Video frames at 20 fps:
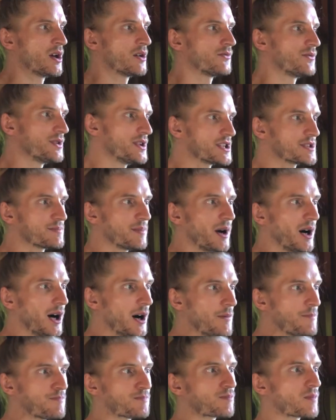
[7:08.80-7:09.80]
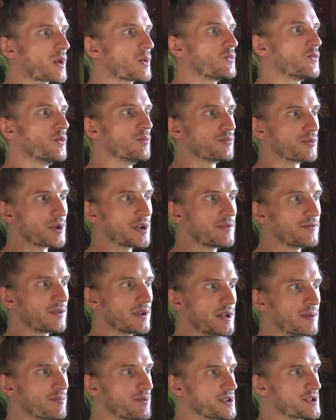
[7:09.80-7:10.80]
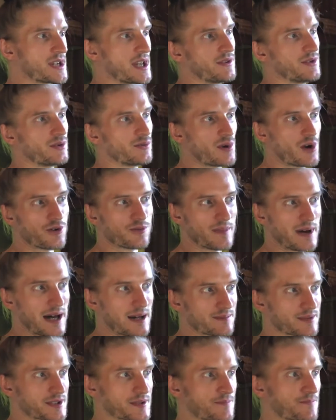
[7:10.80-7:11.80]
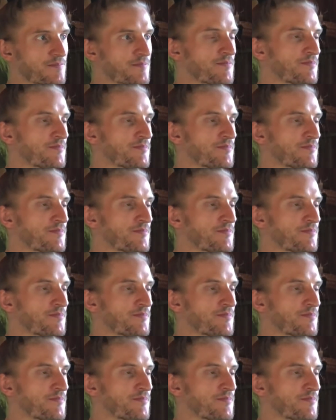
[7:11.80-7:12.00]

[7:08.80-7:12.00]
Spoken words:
For this part, we'll briefly present the roadmaps.